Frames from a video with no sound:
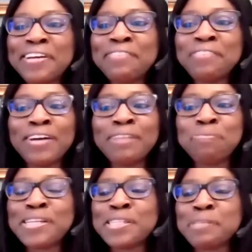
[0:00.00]
I'm looking
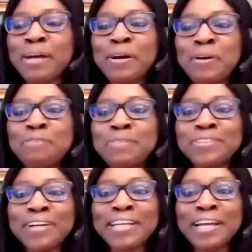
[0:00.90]
forward, Prince Emmanuel. We've
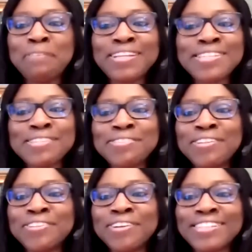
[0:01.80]
been talking about
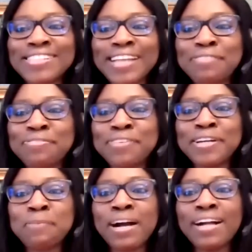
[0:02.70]
seeing on the other side
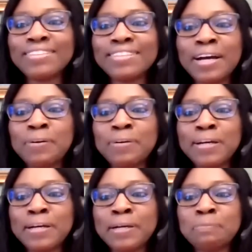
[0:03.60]
for a while
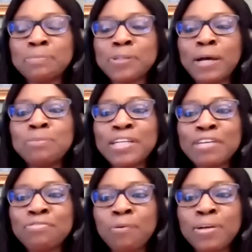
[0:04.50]
now. So I'm
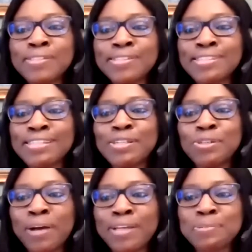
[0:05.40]
looking forward to
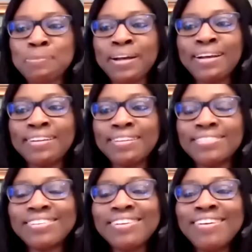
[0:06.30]
seeing you as
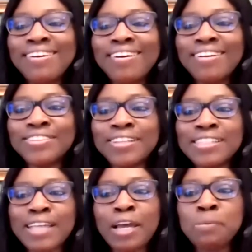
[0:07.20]
well on the
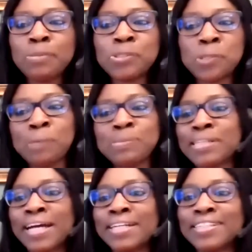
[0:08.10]
other side. We should come
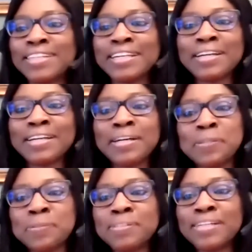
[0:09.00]
to Canada
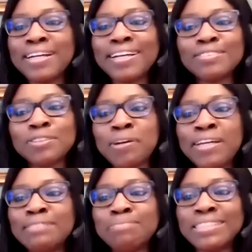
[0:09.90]
now and
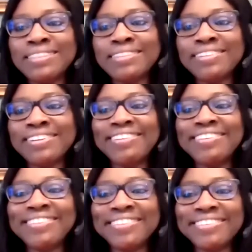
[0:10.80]
join me.